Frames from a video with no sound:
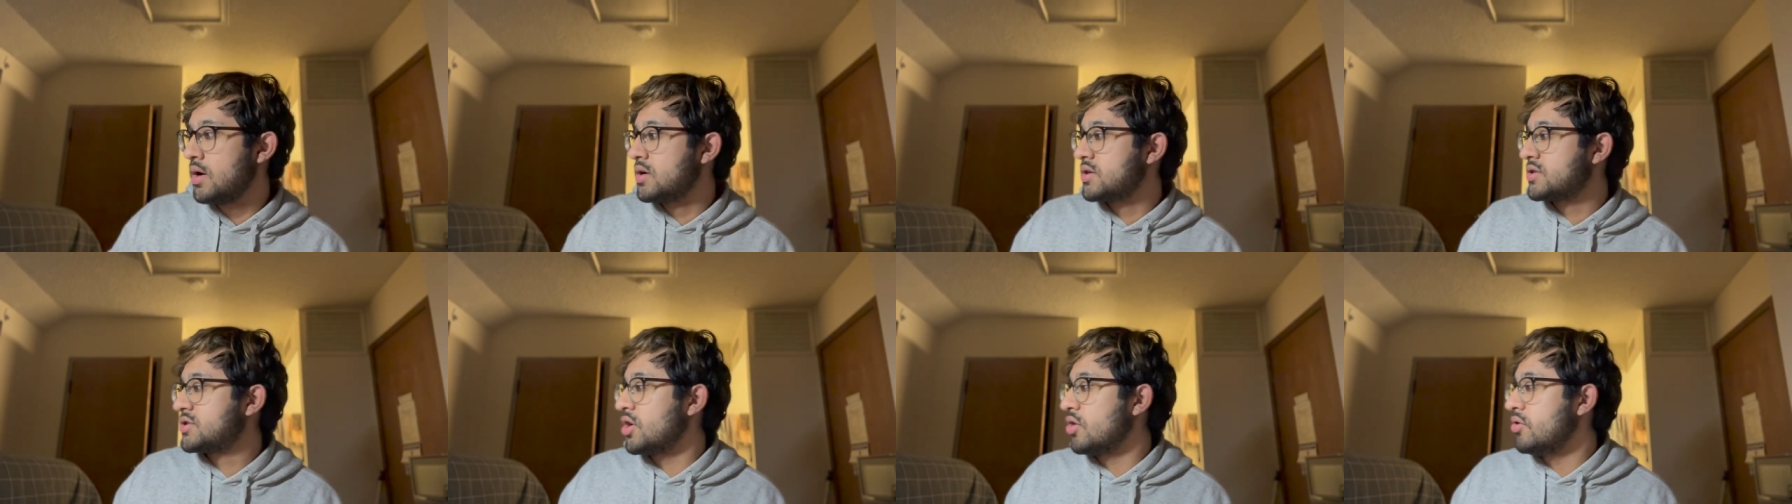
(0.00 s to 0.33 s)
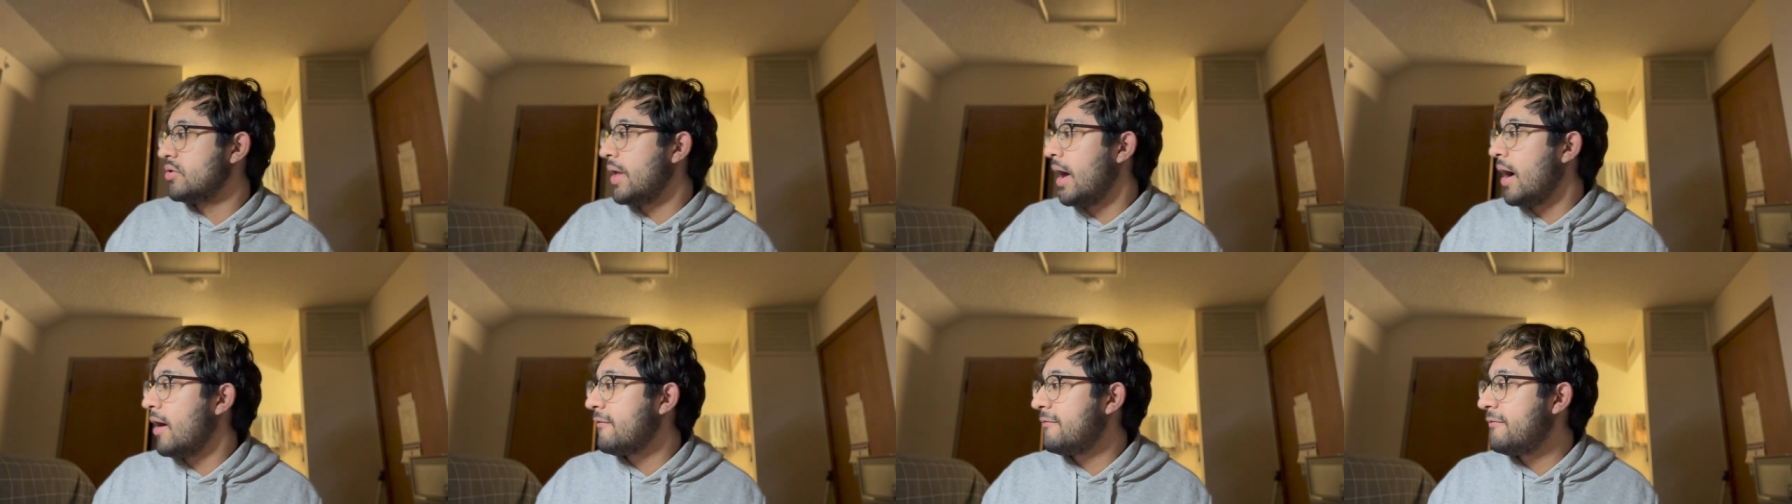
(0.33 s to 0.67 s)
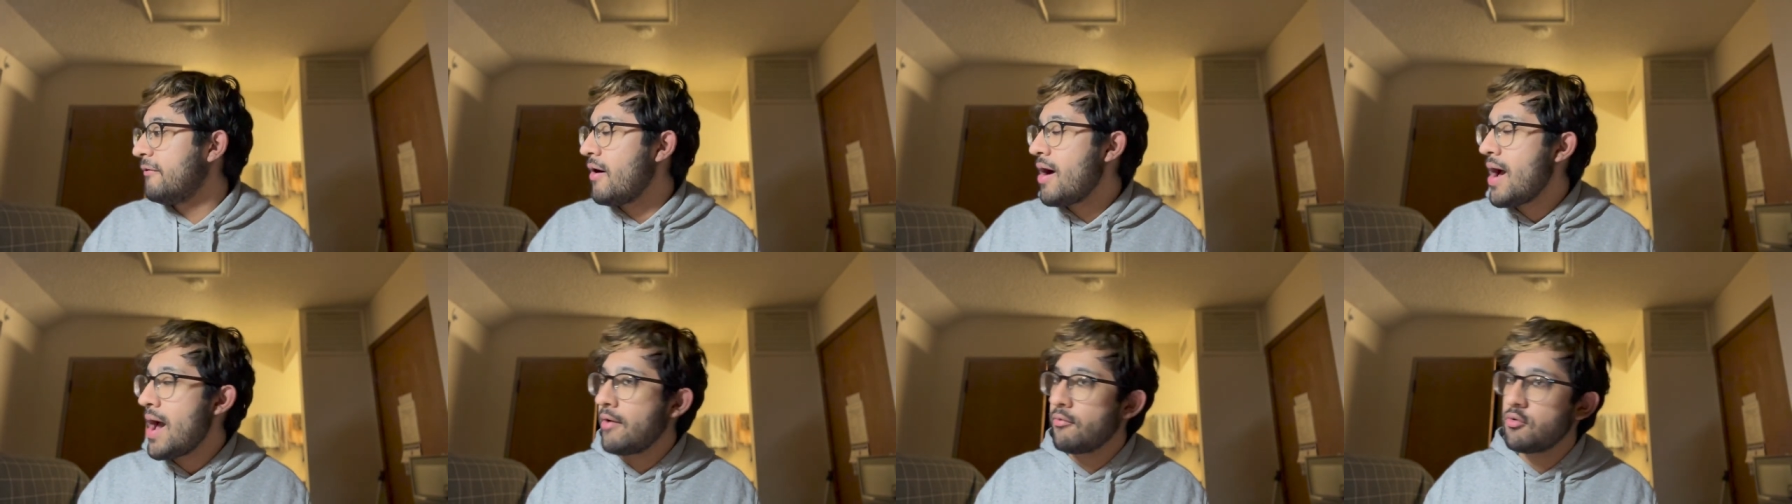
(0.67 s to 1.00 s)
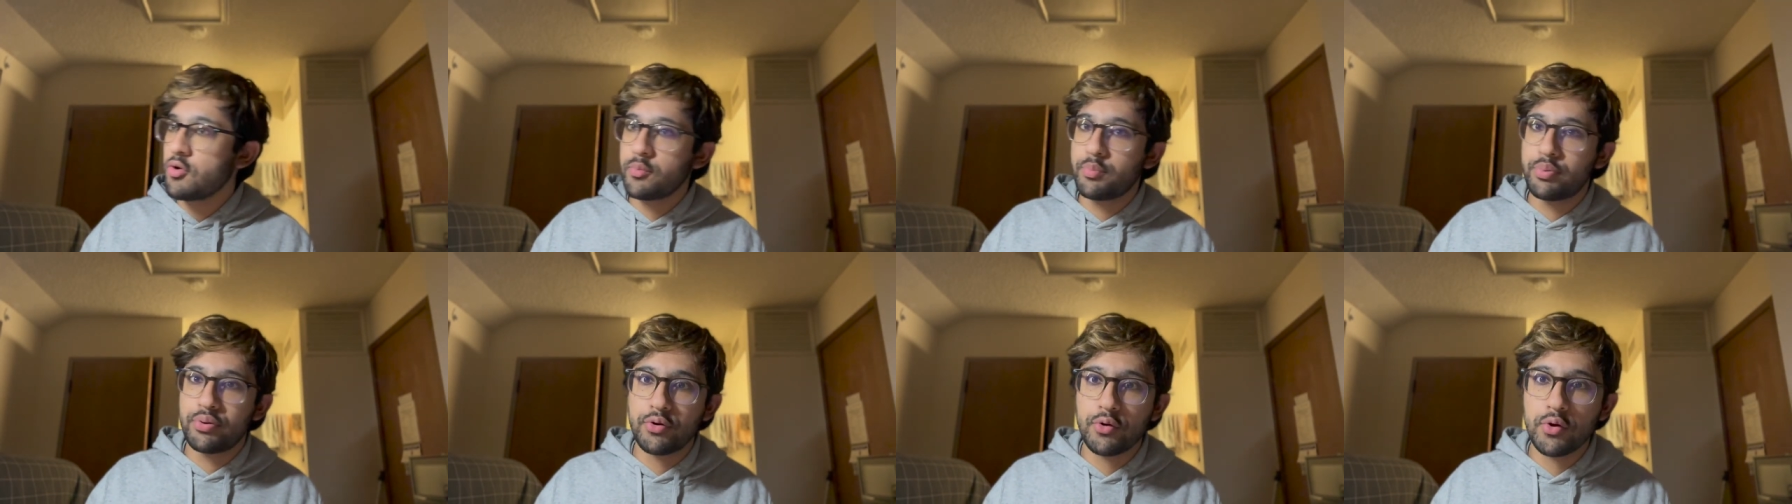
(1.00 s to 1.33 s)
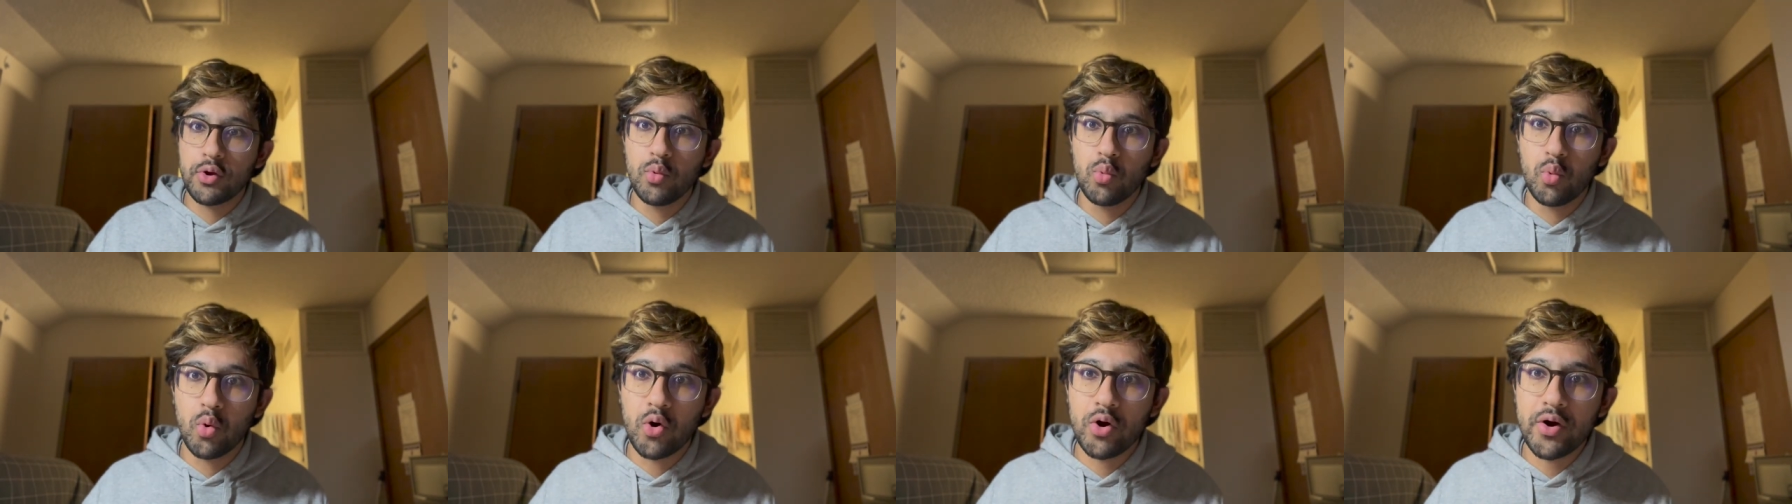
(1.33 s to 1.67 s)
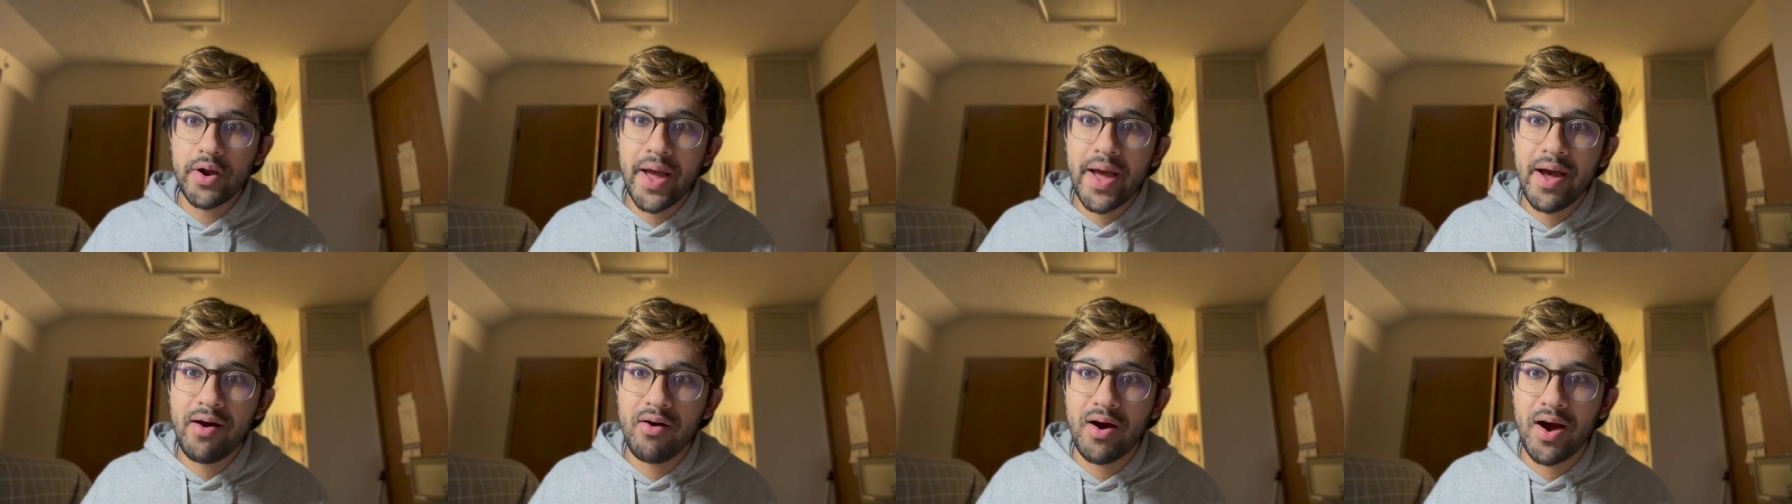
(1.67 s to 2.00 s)
So now for our
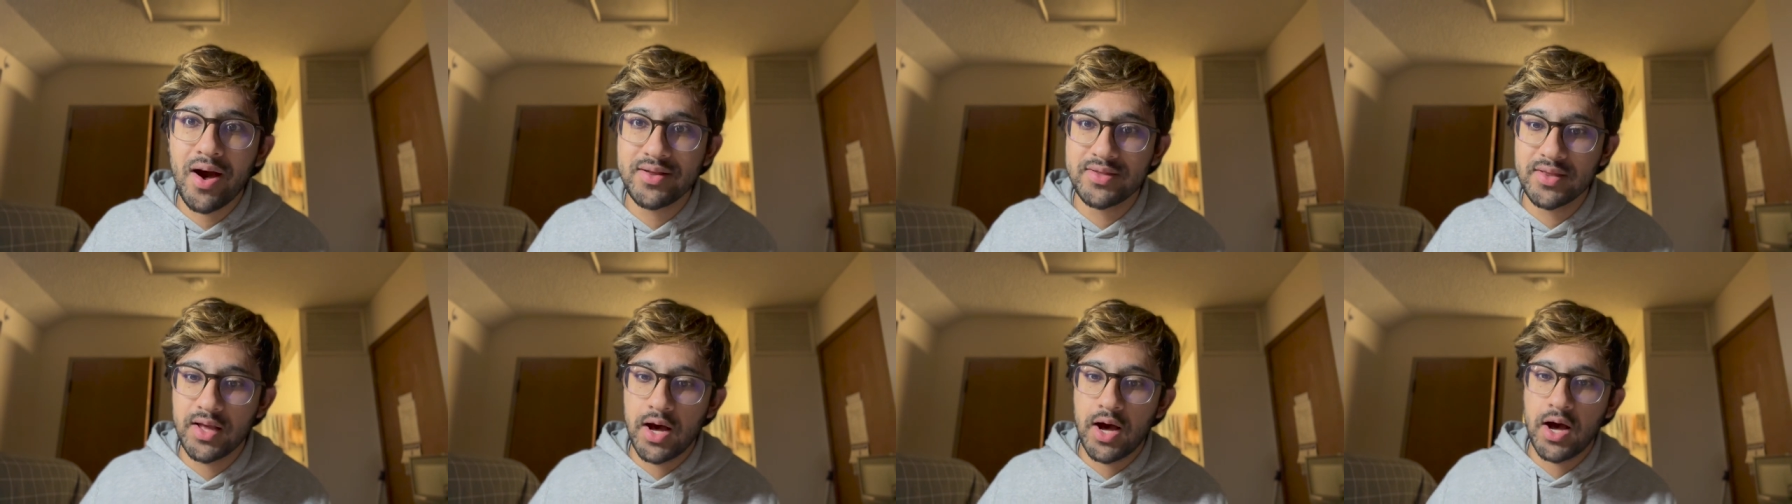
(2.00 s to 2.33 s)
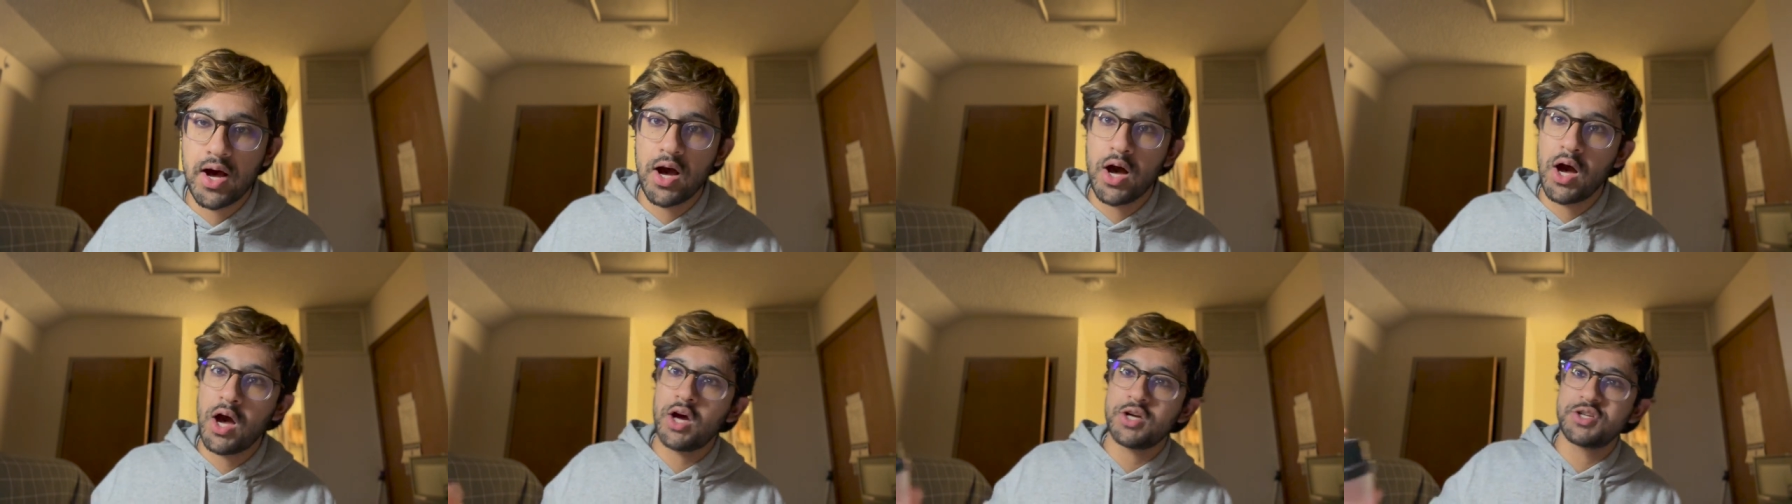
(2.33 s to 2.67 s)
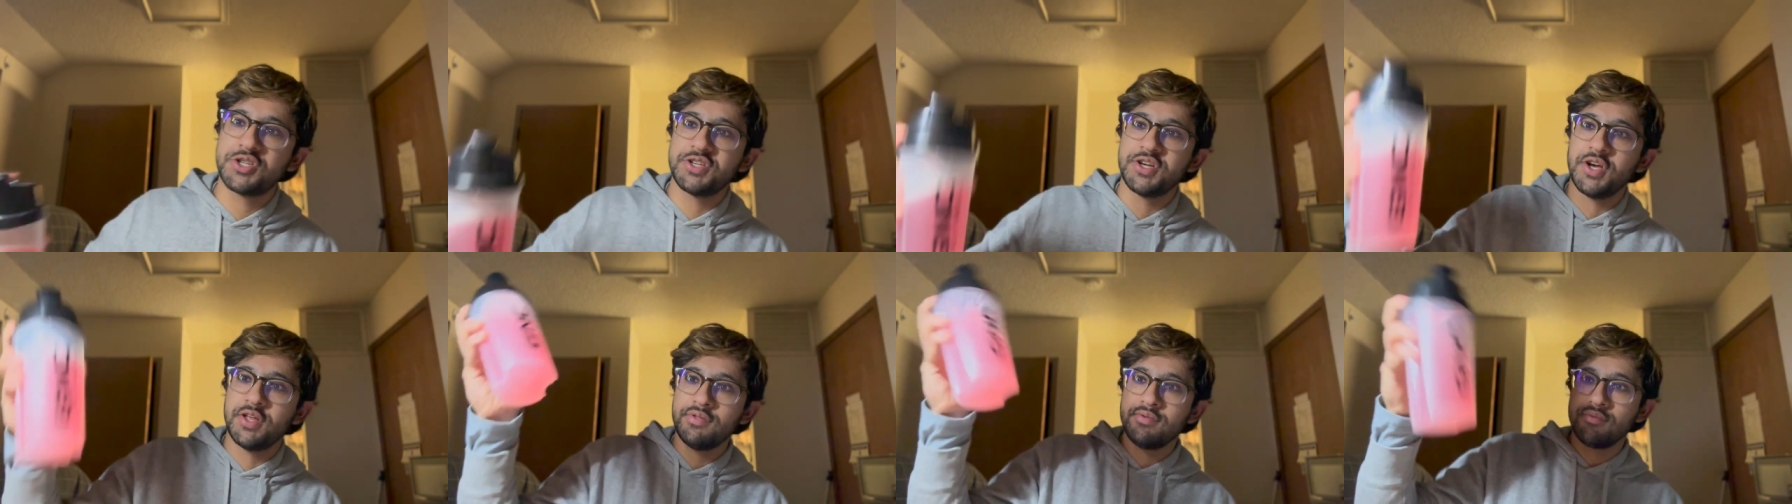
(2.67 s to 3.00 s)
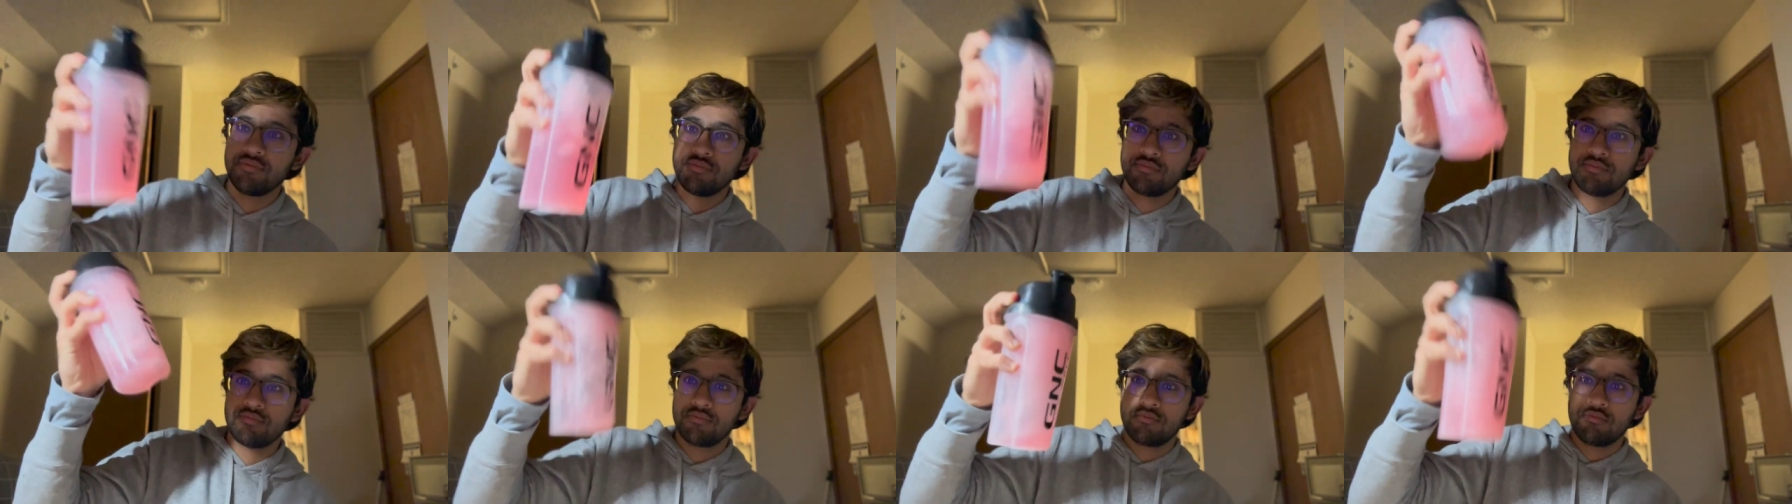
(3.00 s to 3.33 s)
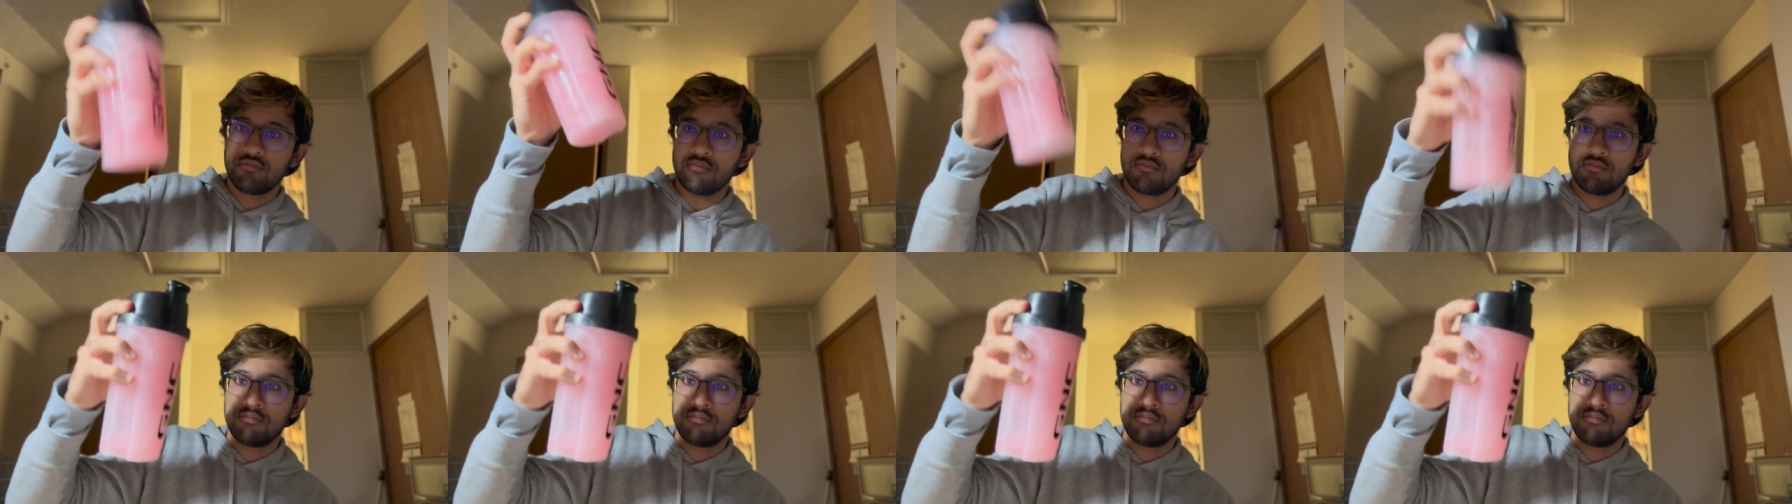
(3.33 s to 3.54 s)
pre-workout concoction,